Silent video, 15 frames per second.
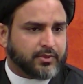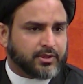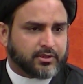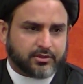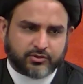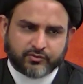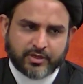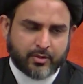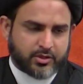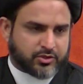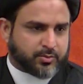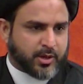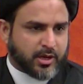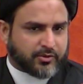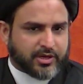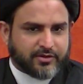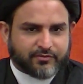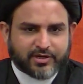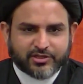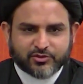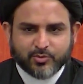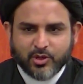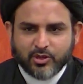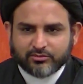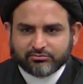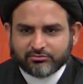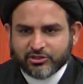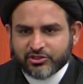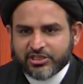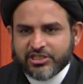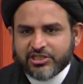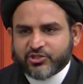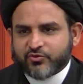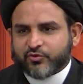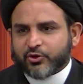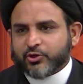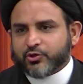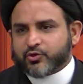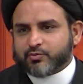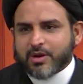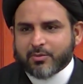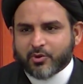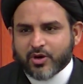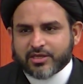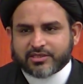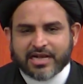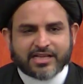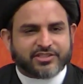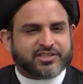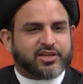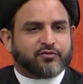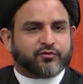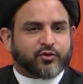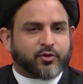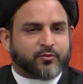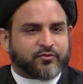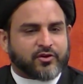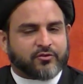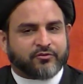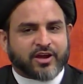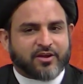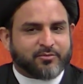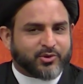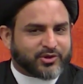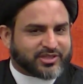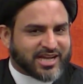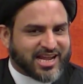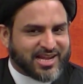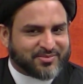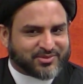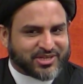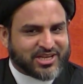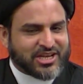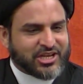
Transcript: So small, right? Very small. It's easy for you to memorize. I'll say it 4 or 5 more times.